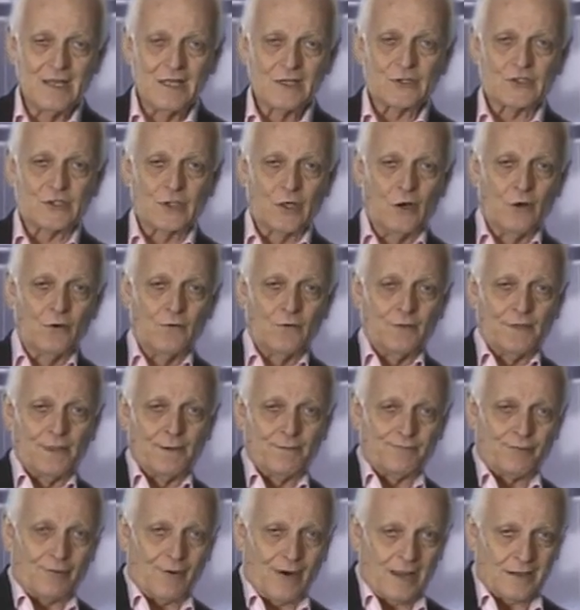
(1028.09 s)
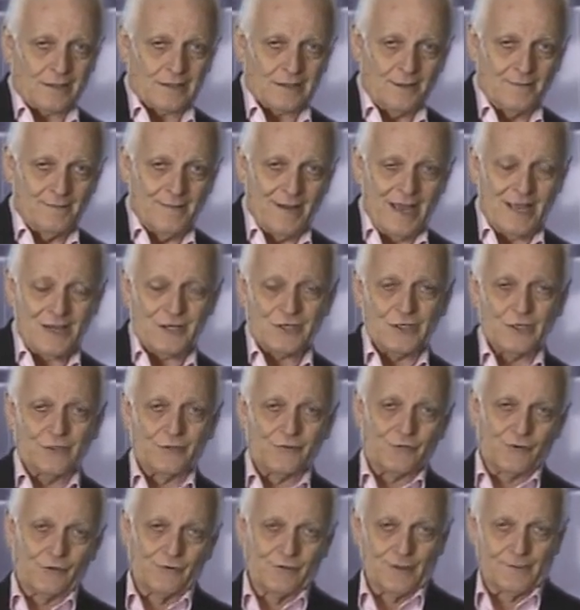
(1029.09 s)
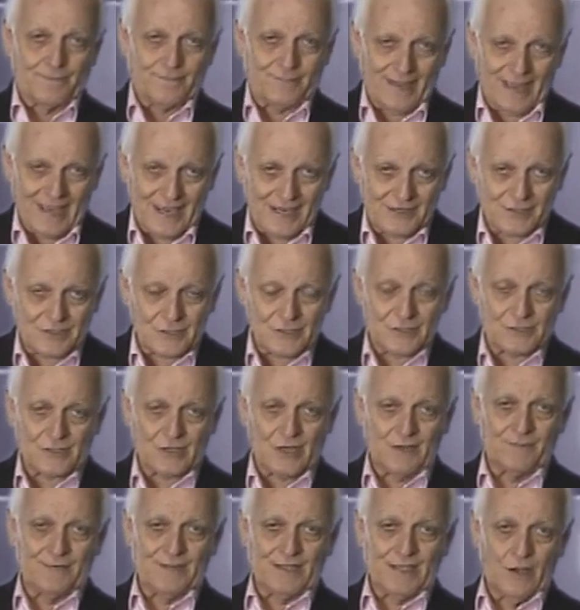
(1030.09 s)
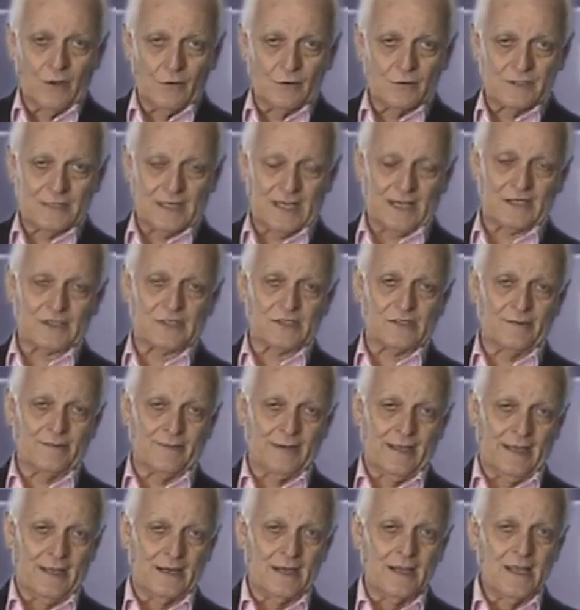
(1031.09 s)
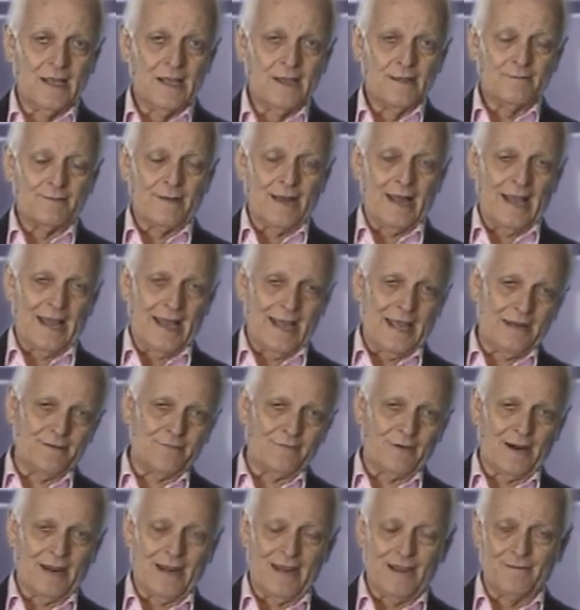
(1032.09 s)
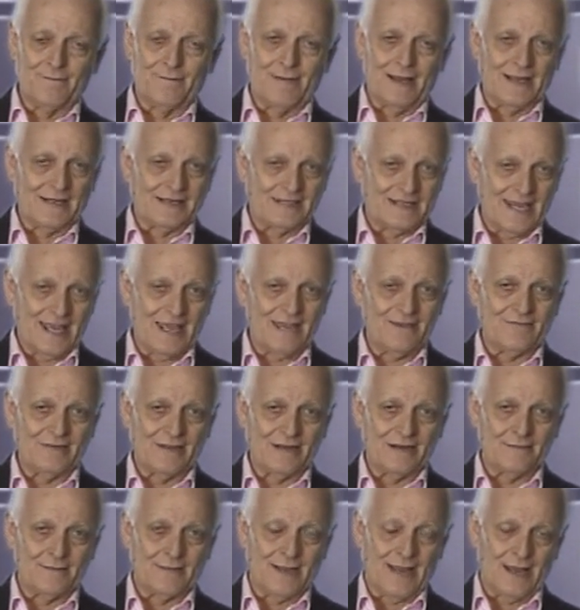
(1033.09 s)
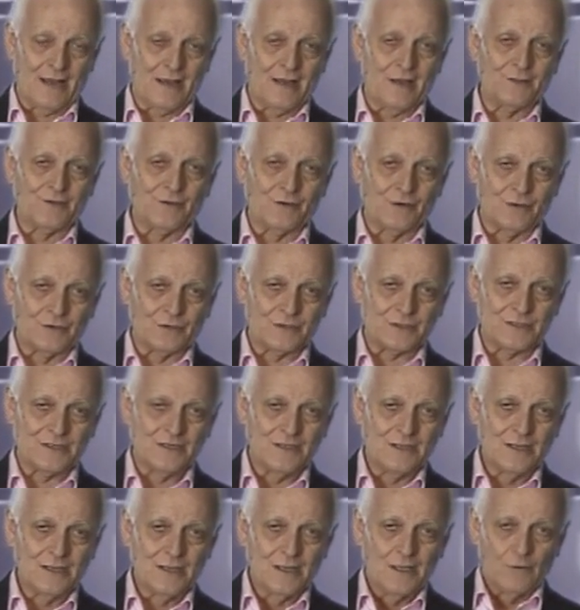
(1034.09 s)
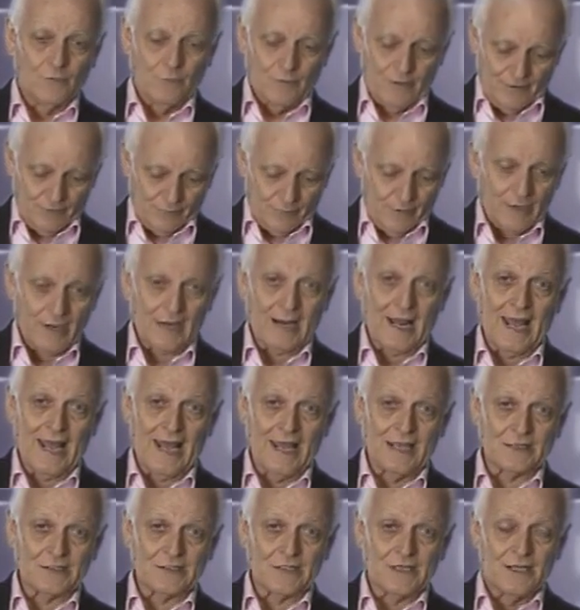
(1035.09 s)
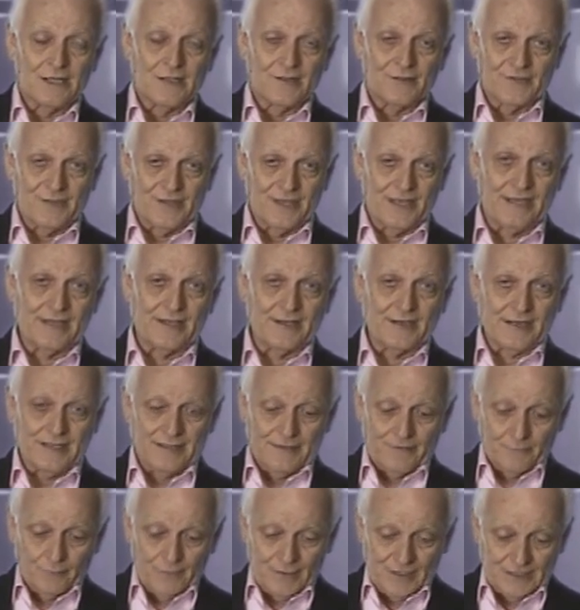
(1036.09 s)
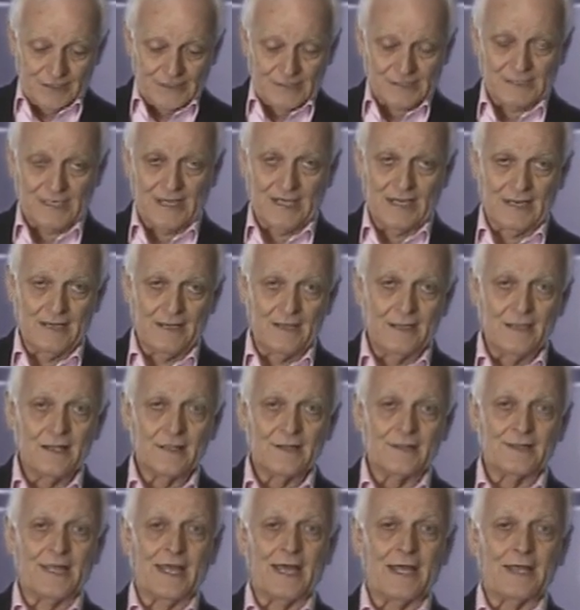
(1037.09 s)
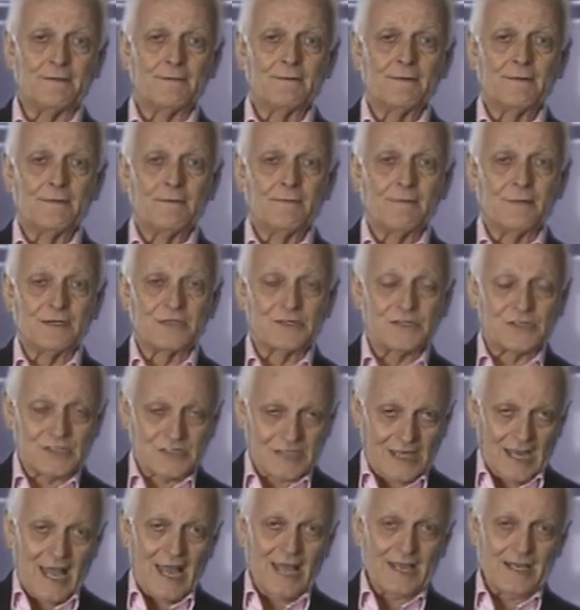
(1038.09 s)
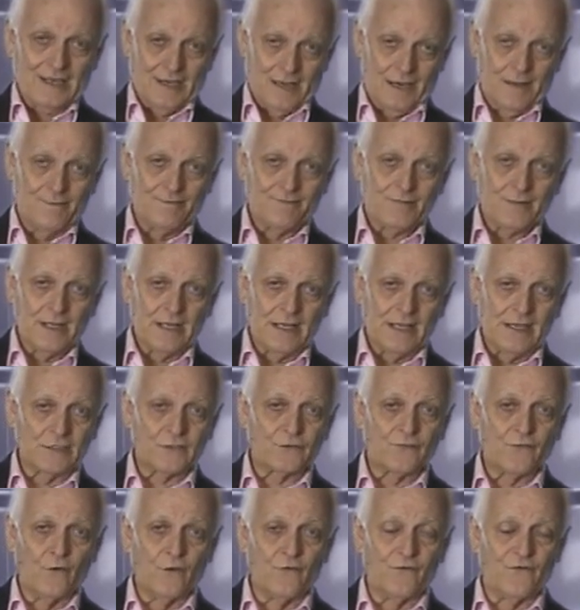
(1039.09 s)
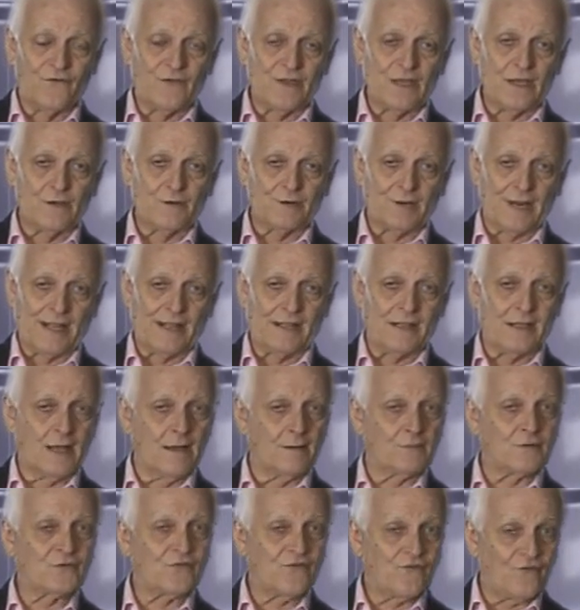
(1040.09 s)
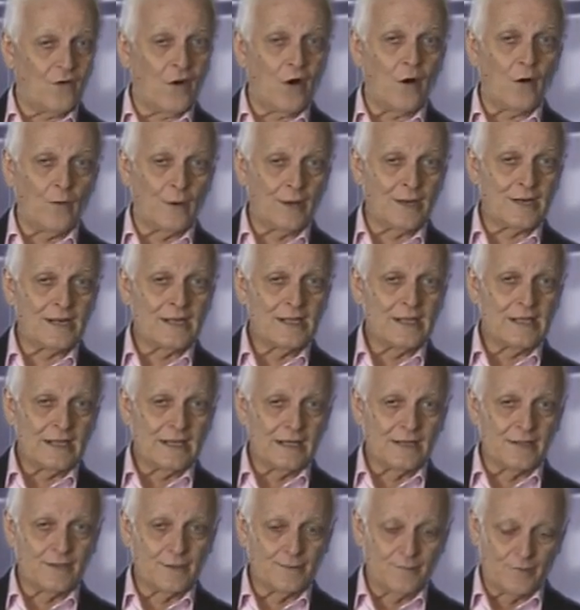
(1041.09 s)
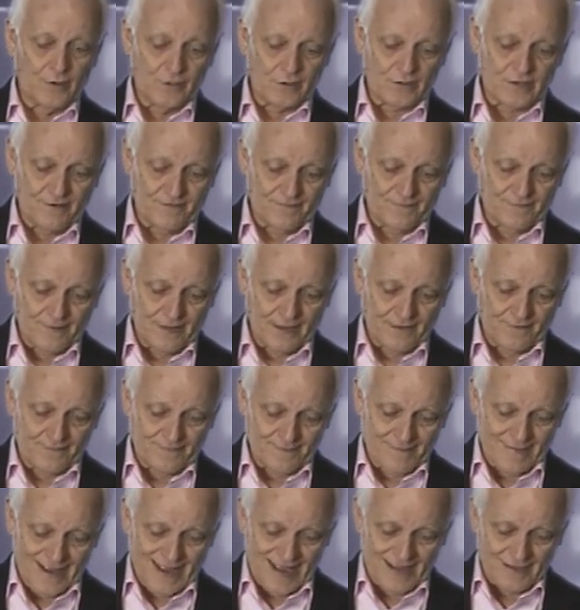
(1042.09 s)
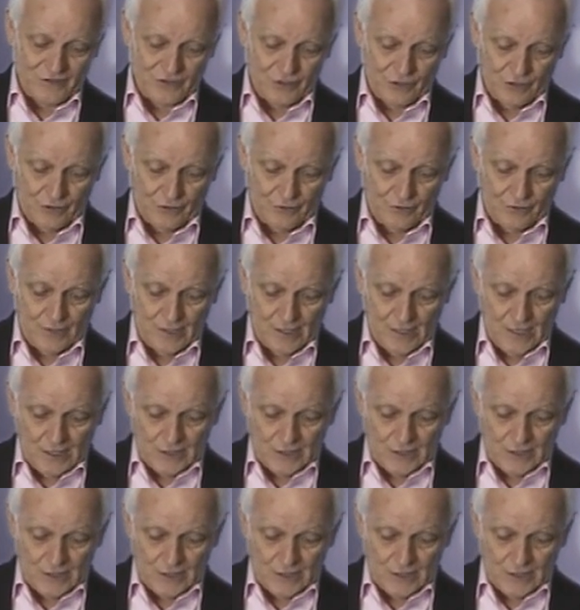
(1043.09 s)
So the proclamation through the pages of the Old Testament by Abraham, by David, and by others, we realize then we see that Messiah is fulfilled and comes forward in the book of, of Matthew.